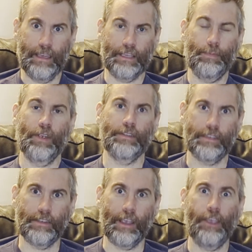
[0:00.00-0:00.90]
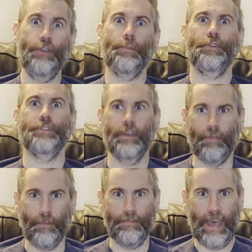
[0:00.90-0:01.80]
experiences a
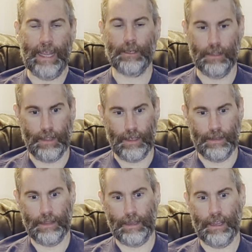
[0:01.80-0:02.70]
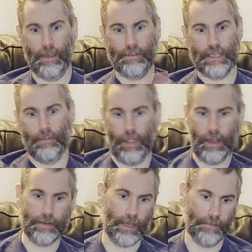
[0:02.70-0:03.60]
cumulative effect, and then they give some of
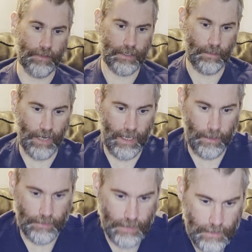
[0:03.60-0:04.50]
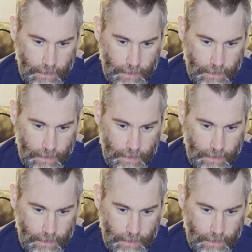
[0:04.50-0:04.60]
theirs off to somebody else.